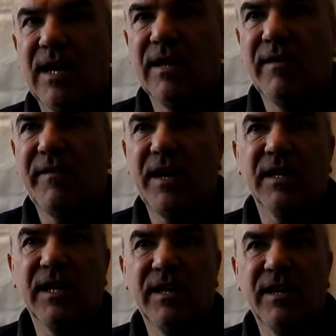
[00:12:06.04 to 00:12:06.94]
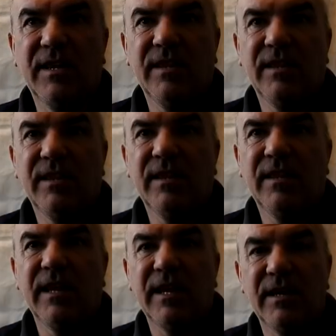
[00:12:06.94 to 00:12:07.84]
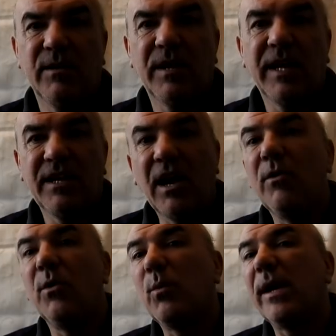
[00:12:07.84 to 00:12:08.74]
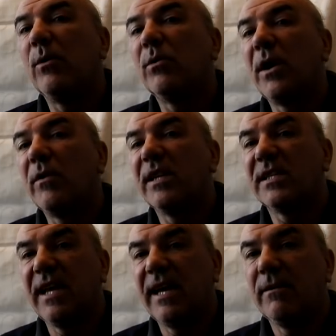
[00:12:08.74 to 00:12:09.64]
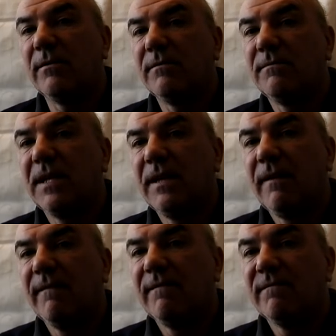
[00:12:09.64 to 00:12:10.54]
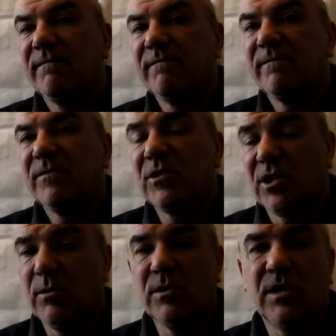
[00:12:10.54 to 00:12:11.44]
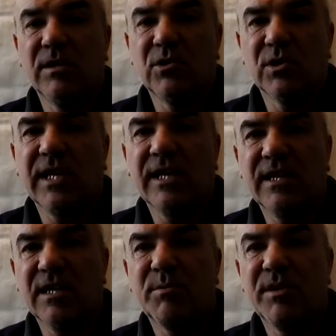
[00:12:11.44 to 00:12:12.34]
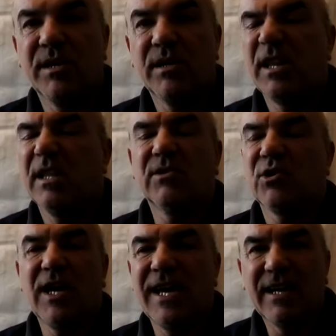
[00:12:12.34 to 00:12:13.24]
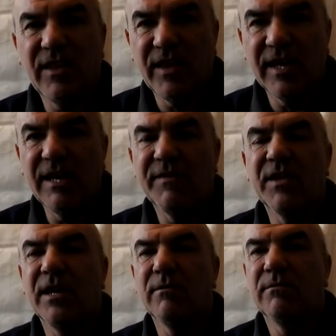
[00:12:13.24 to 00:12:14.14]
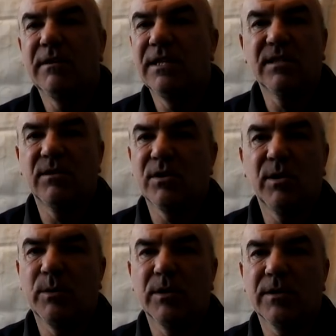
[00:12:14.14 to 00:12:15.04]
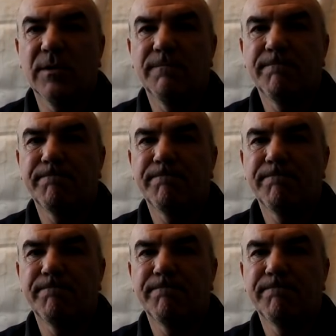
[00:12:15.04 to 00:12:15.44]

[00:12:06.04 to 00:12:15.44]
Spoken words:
the fact that they know that we all know this now shows that just how desperate they are. That they'll try anything even though it's not going to work.